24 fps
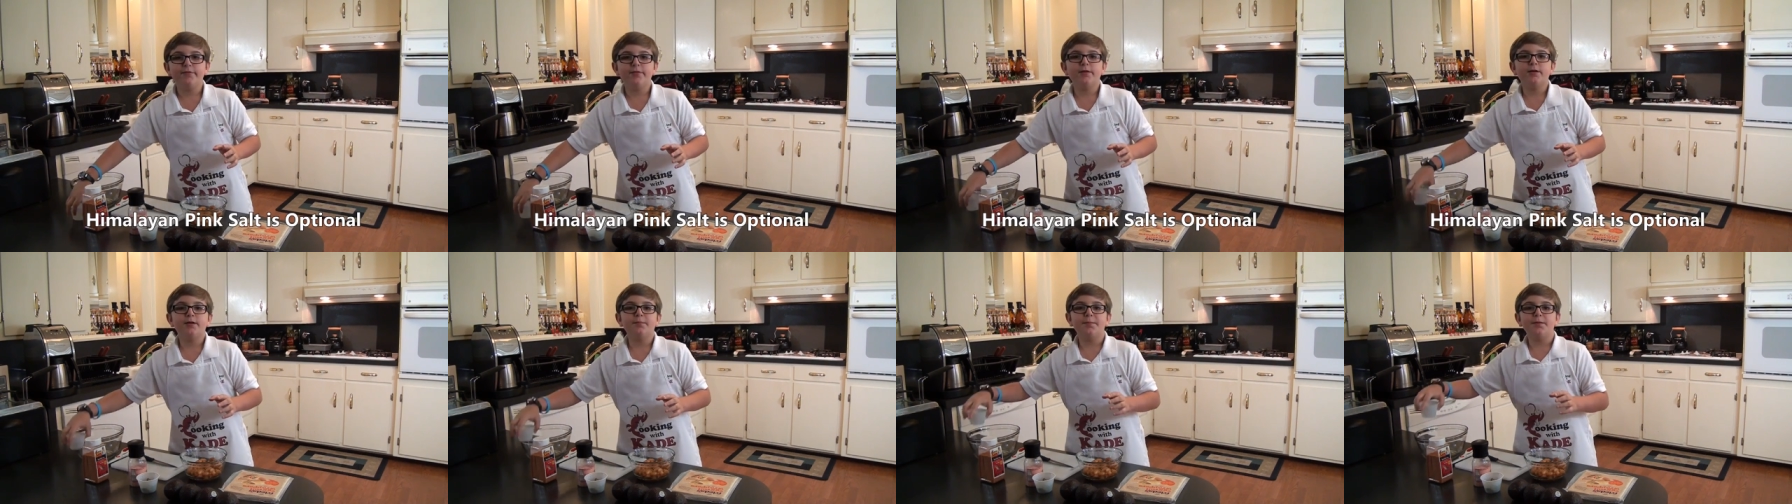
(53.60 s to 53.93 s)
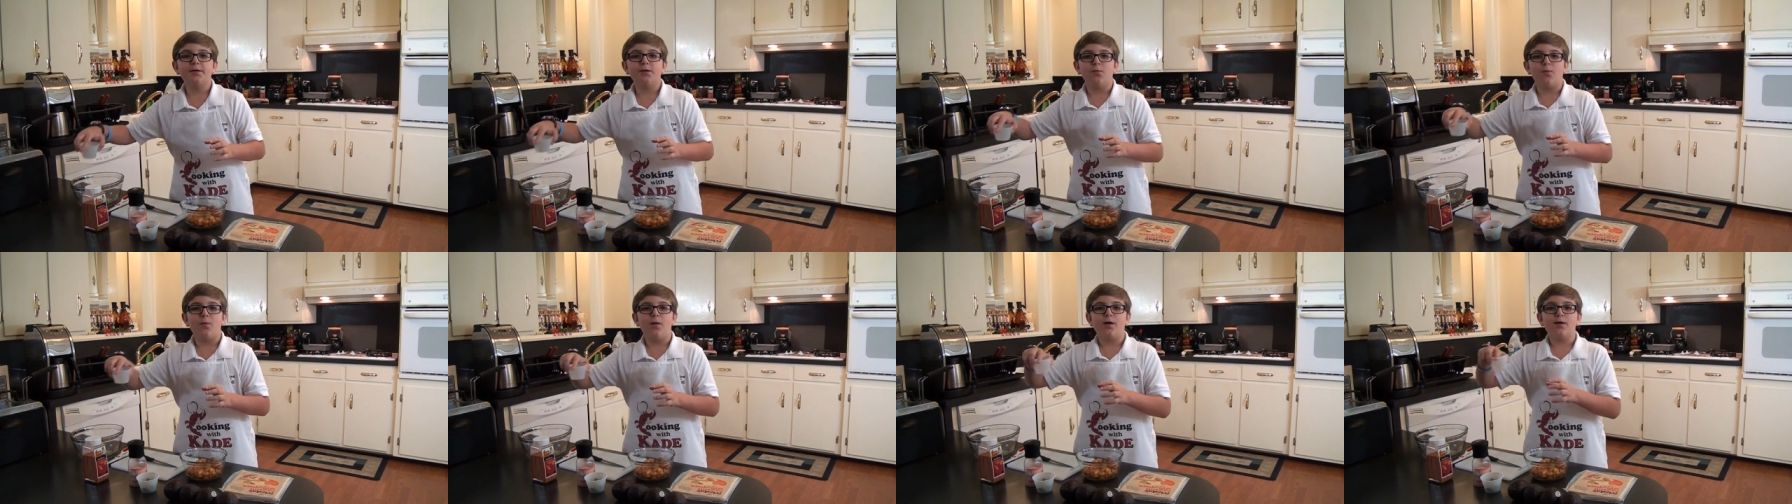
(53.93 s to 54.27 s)
a little
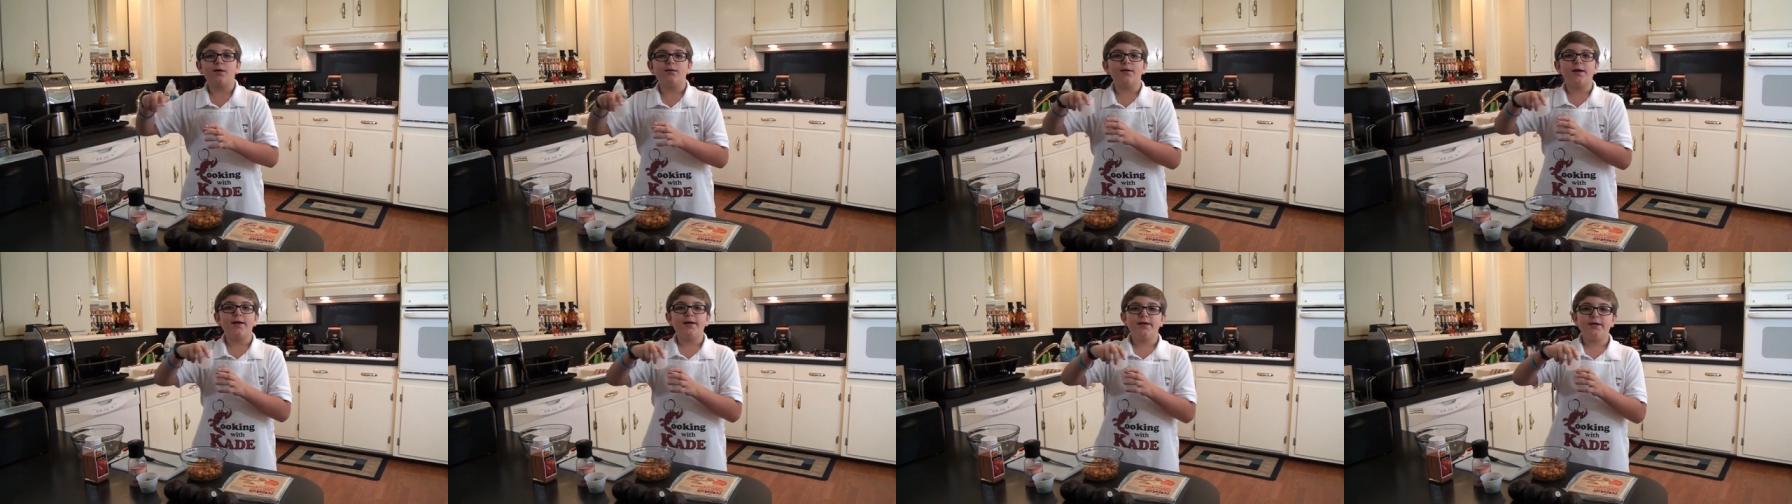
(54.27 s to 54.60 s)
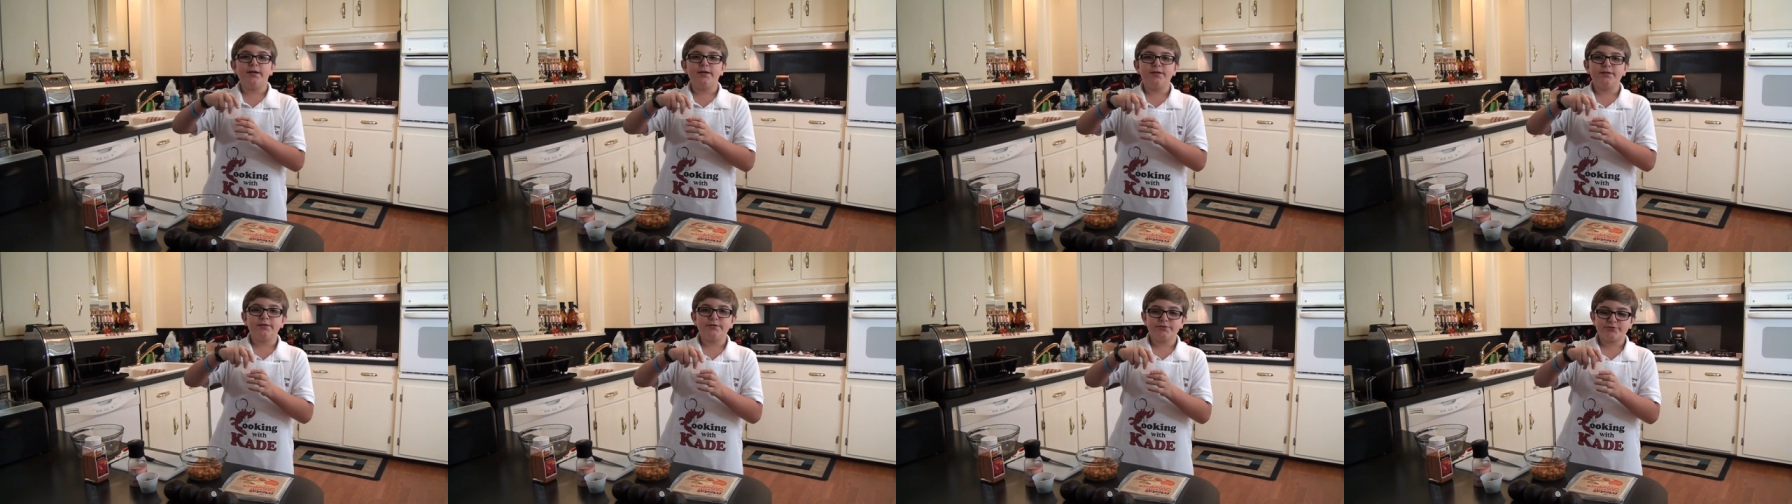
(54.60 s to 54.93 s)
bit of water right
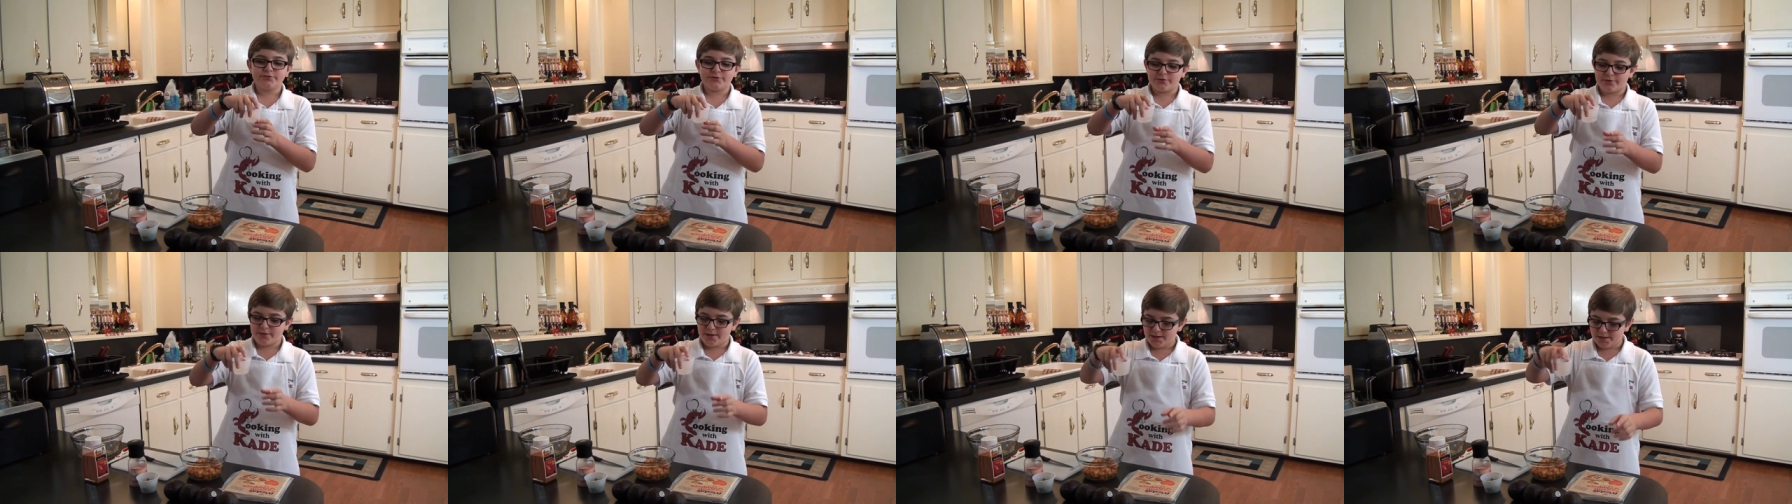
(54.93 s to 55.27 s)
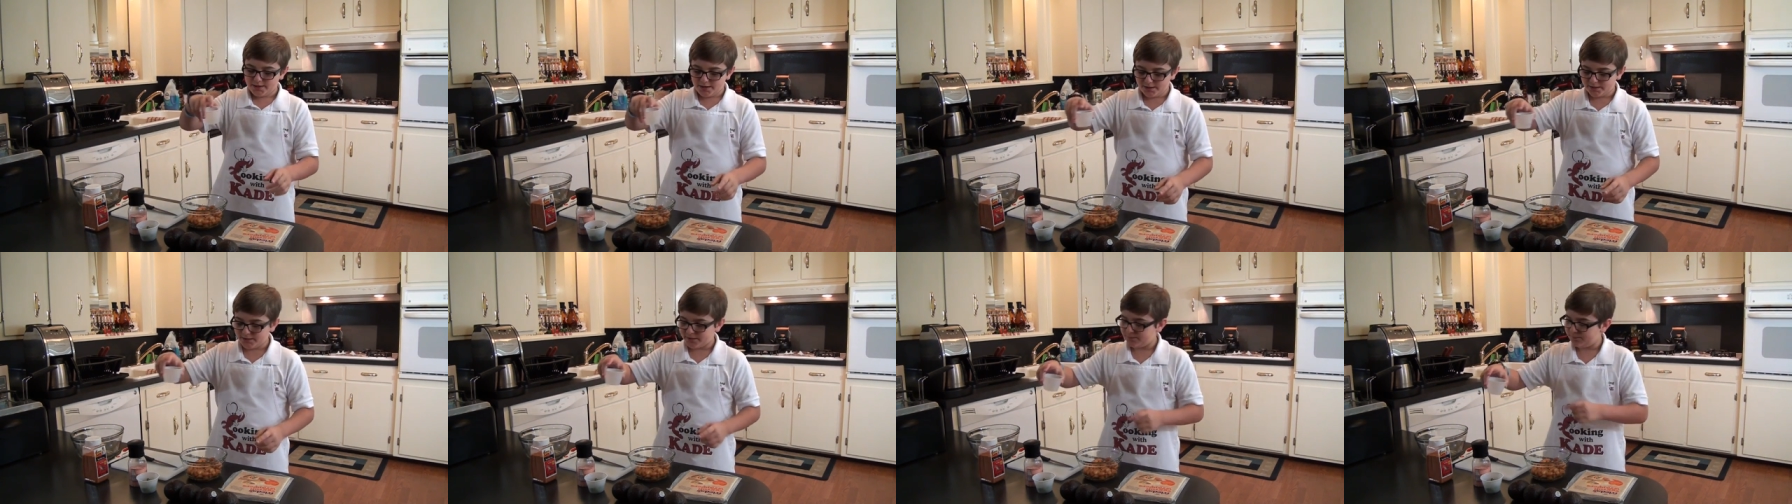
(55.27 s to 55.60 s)
here so
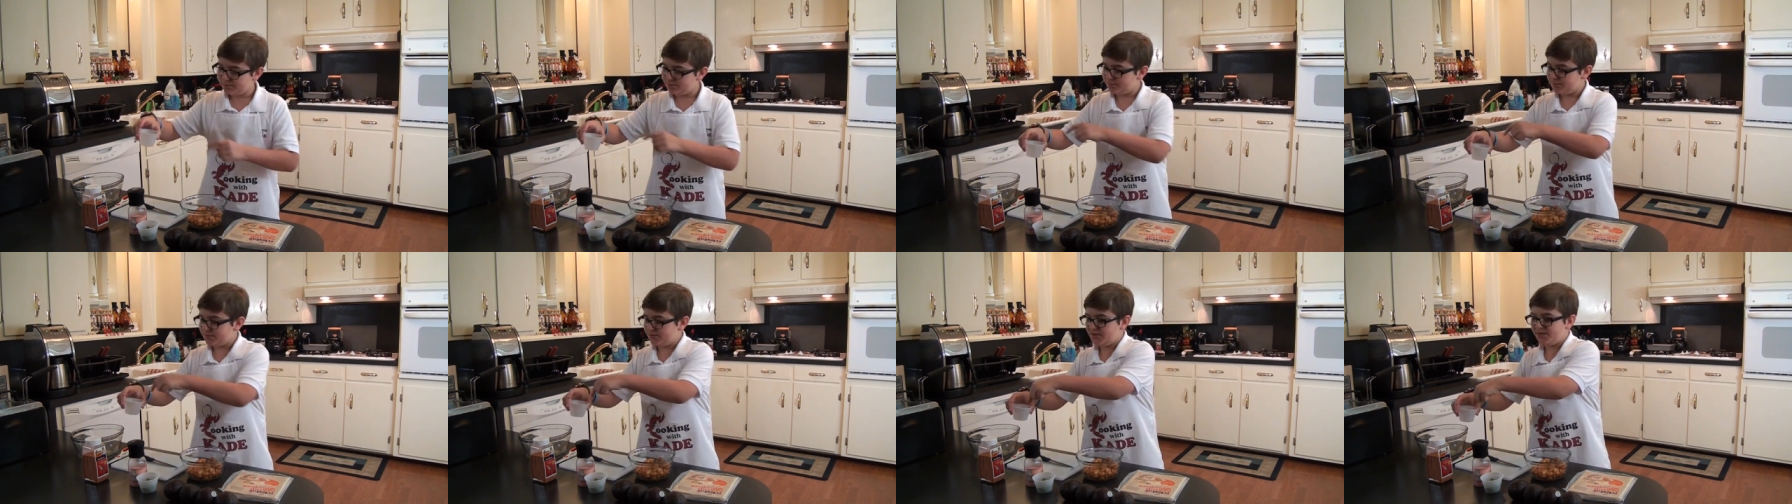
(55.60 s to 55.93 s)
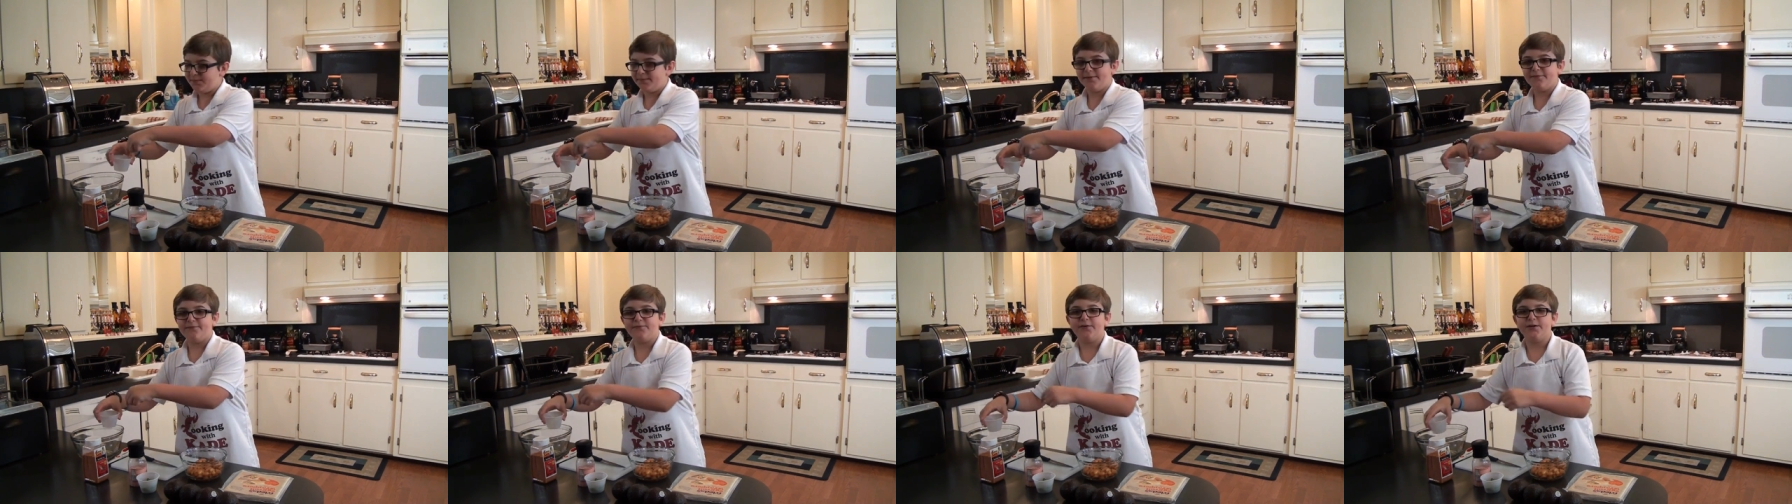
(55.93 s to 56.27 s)
that I can
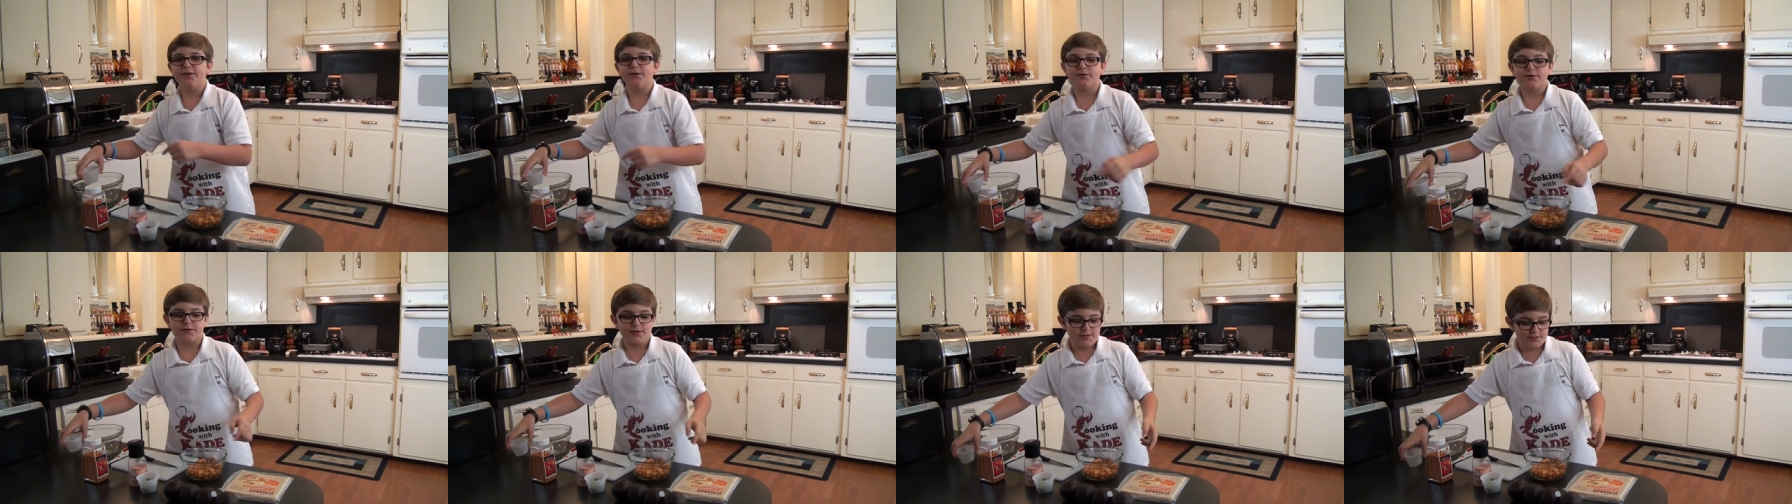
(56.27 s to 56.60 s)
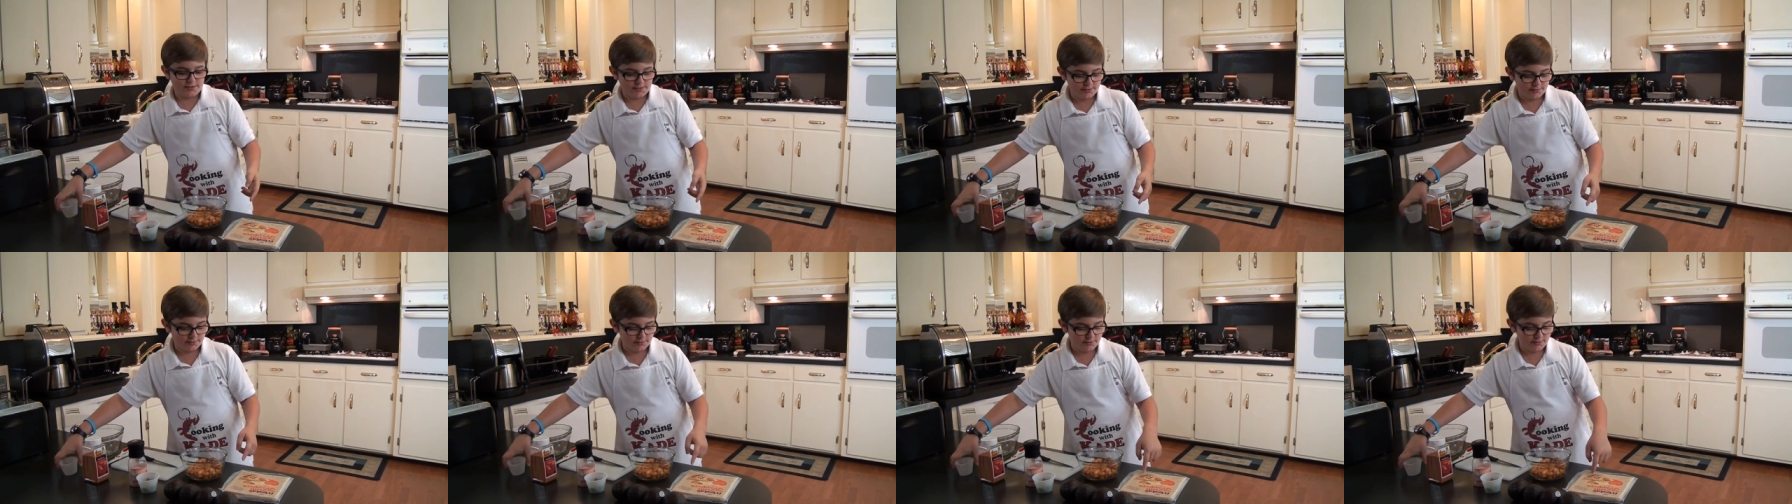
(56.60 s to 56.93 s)
dip my finger in
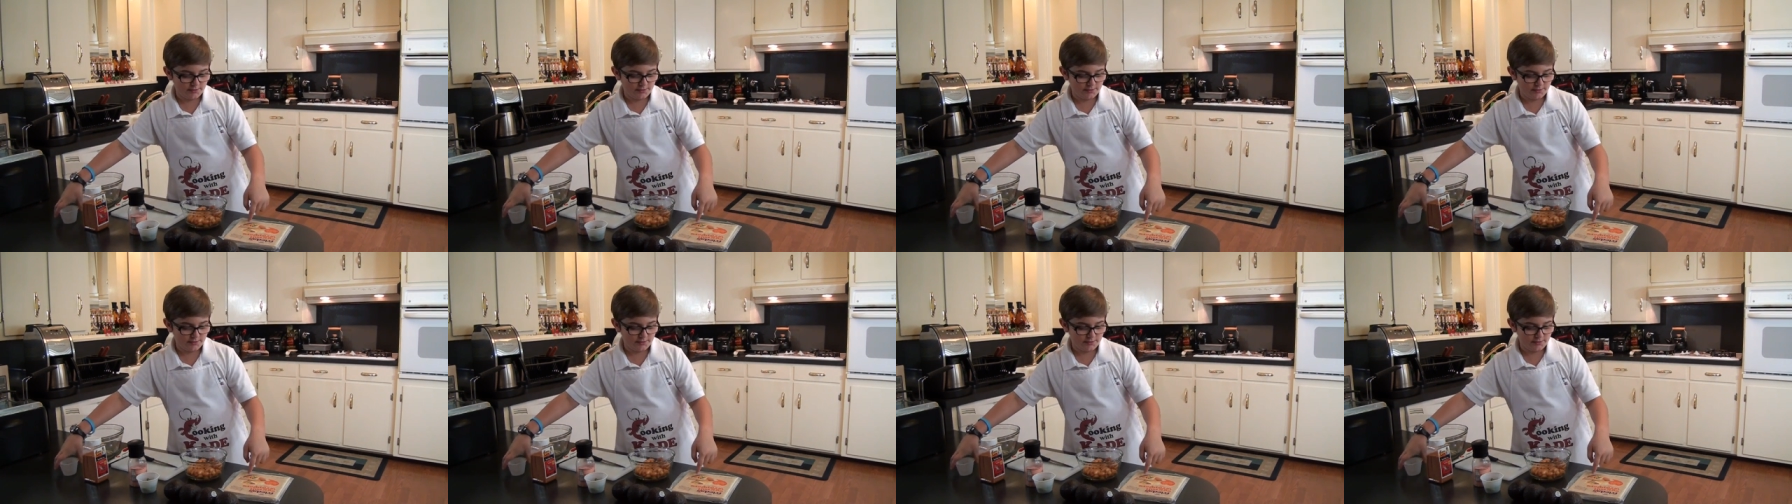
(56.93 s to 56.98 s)
it